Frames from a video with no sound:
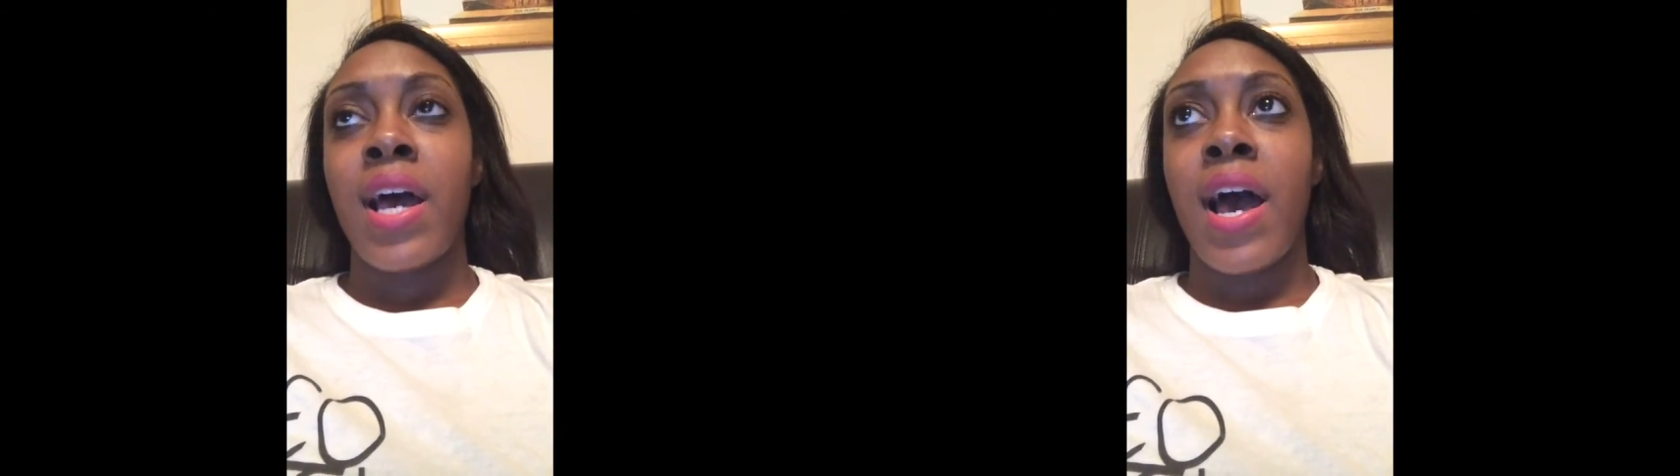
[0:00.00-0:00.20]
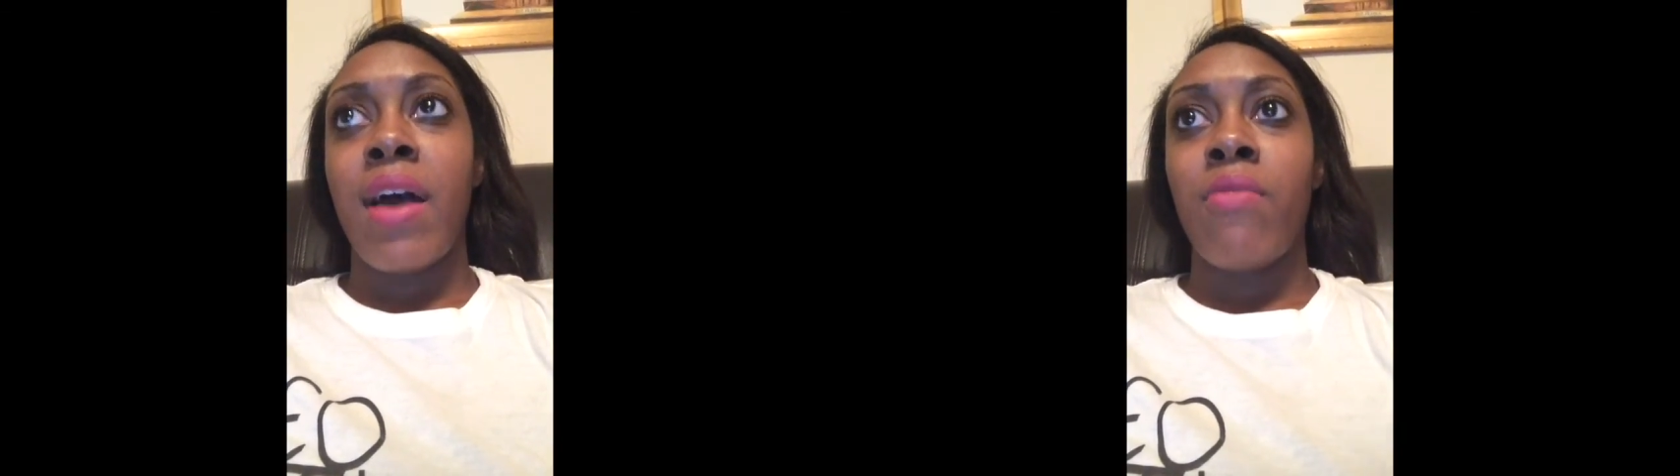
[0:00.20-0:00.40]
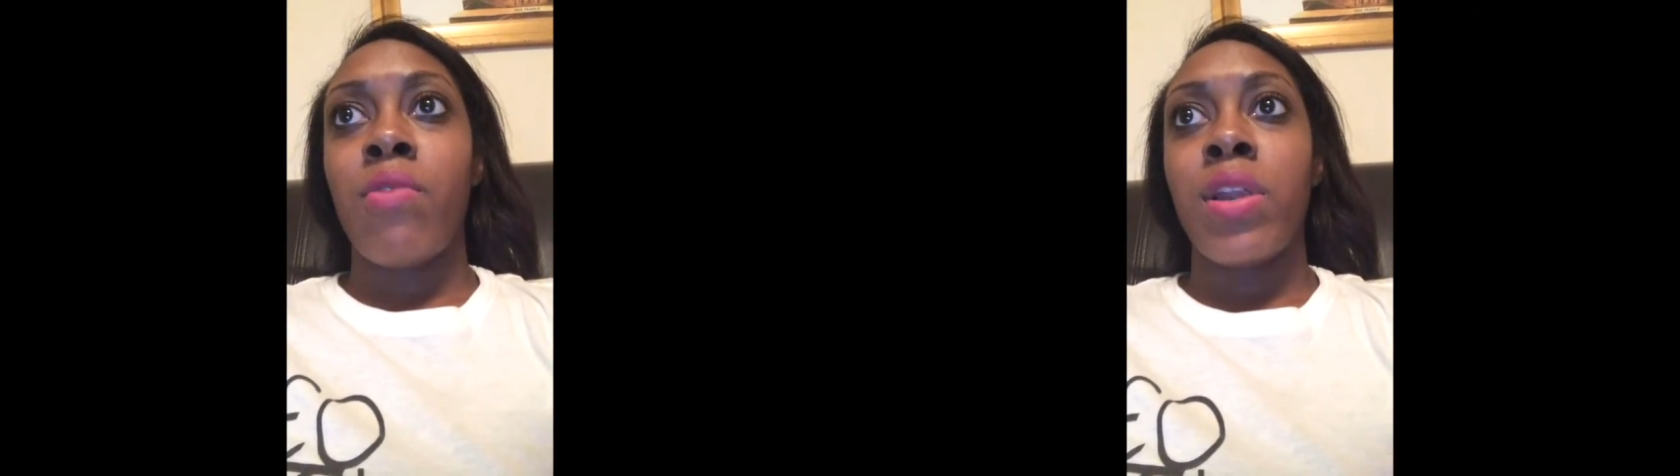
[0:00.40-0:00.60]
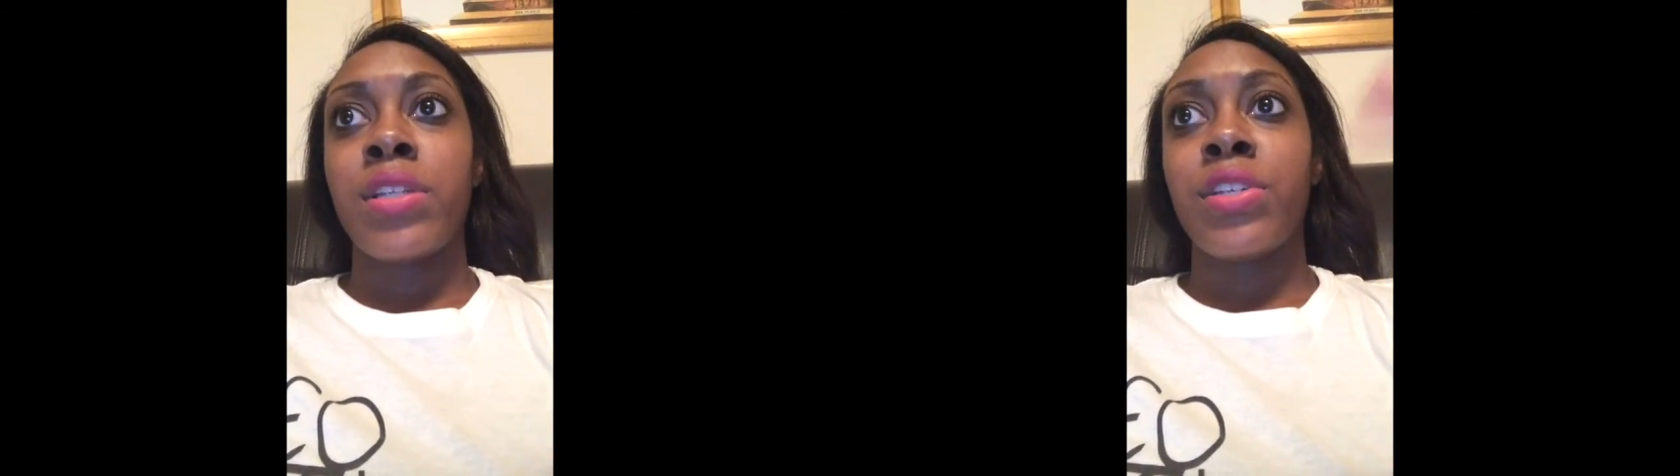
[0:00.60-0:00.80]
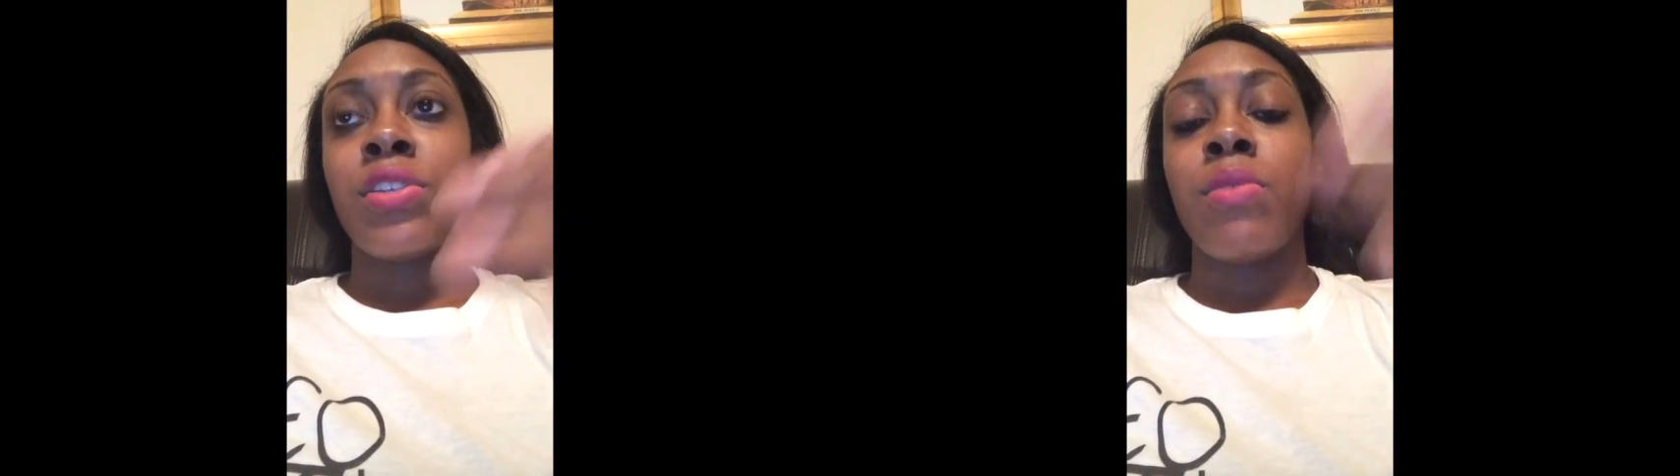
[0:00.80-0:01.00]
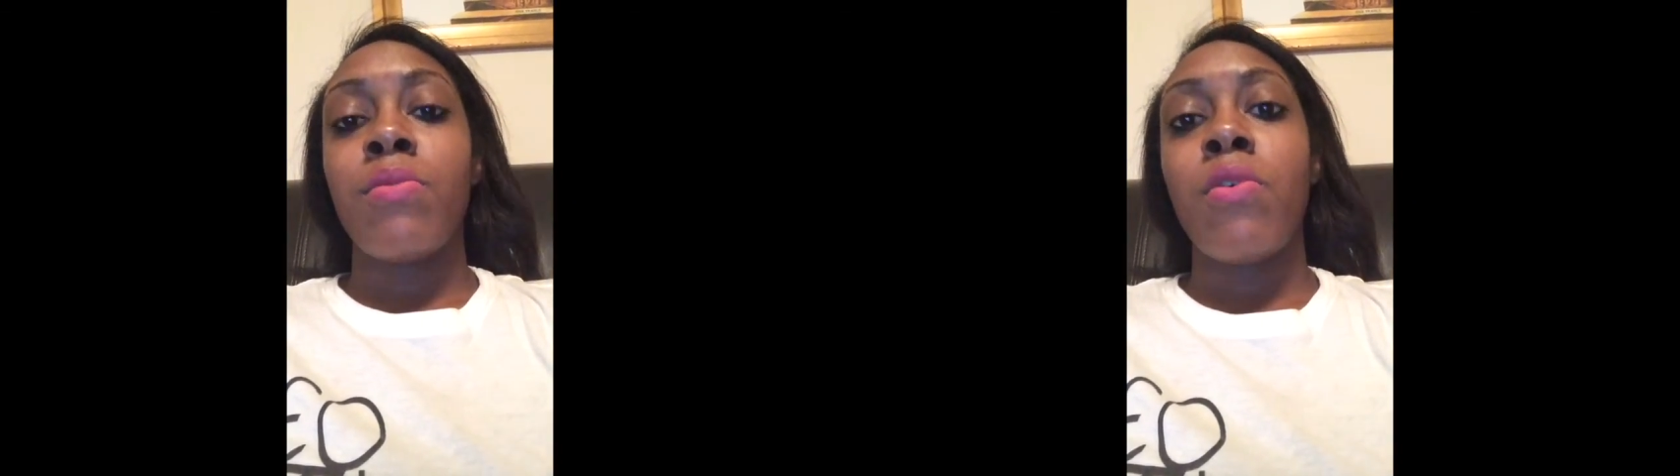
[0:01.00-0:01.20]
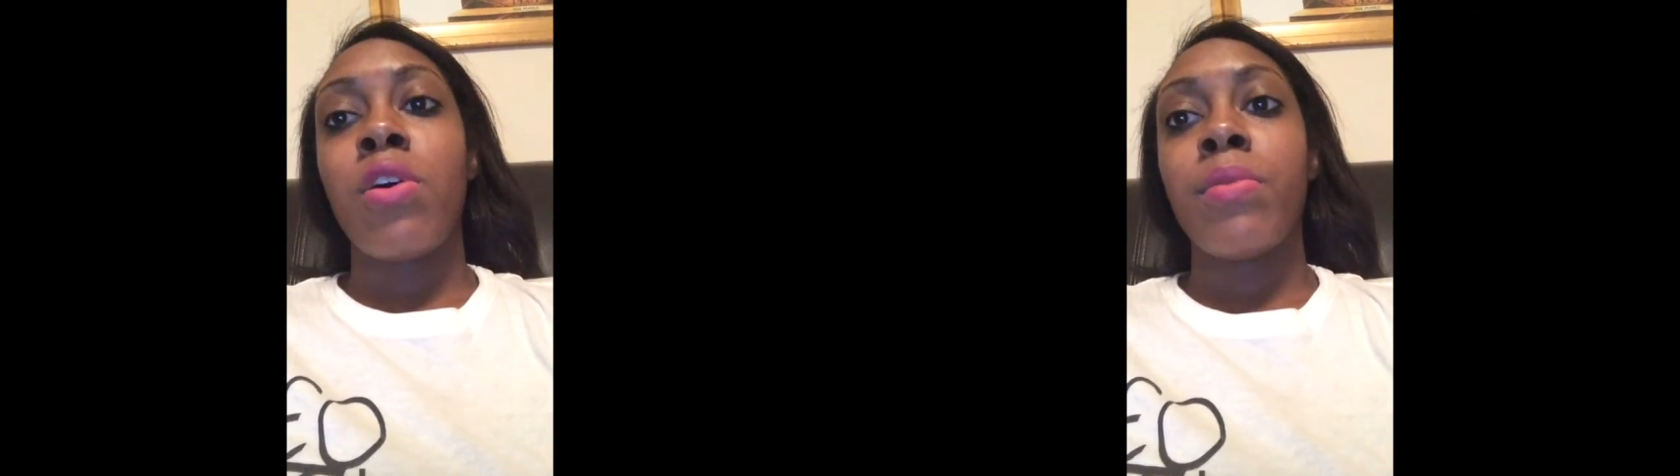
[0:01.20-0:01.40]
I wanted to know more,